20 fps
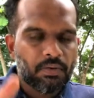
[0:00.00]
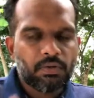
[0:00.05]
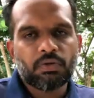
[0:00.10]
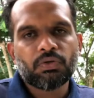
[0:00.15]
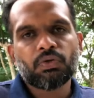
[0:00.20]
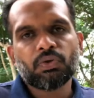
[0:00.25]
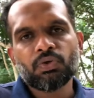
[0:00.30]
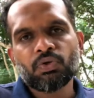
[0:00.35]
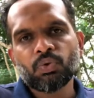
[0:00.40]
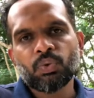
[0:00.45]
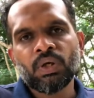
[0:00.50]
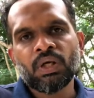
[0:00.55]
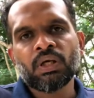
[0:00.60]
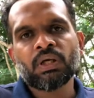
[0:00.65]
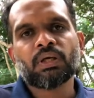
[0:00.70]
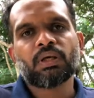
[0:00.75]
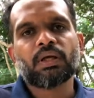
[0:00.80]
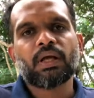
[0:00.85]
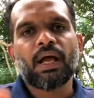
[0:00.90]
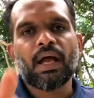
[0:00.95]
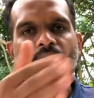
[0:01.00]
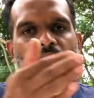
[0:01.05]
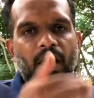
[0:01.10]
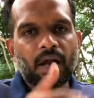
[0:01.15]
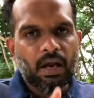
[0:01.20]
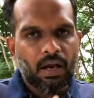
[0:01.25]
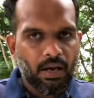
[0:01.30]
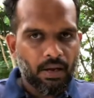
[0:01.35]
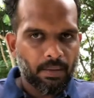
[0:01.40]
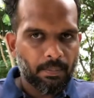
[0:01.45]
you're doing
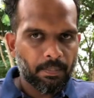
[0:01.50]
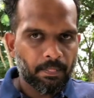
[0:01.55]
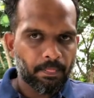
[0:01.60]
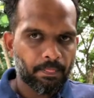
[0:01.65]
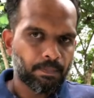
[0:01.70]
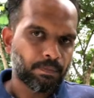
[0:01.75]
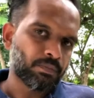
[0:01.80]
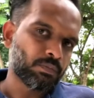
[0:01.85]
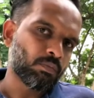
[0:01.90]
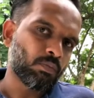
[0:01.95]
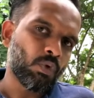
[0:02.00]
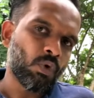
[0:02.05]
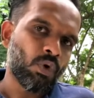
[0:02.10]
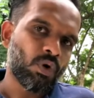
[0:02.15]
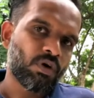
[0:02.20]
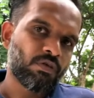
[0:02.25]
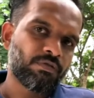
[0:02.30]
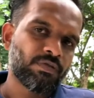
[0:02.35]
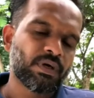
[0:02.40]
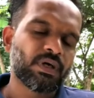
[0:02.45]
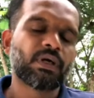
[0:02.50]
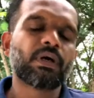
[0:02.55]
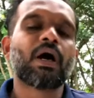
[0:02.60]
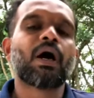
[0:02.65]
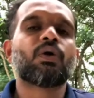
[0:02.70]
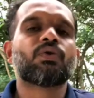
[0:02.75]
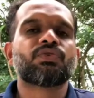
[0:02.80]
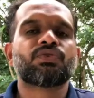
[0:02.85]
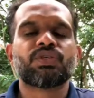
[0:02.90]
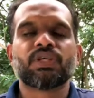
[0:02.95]
more of a, how
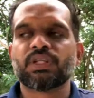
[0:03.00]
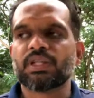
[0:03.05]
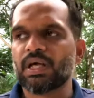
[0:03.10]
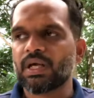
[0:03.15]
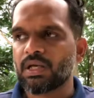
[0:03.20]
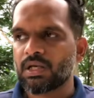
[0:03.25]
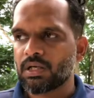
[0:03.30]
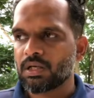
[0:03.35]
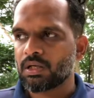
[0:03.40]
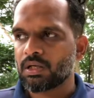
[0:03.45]
to say that,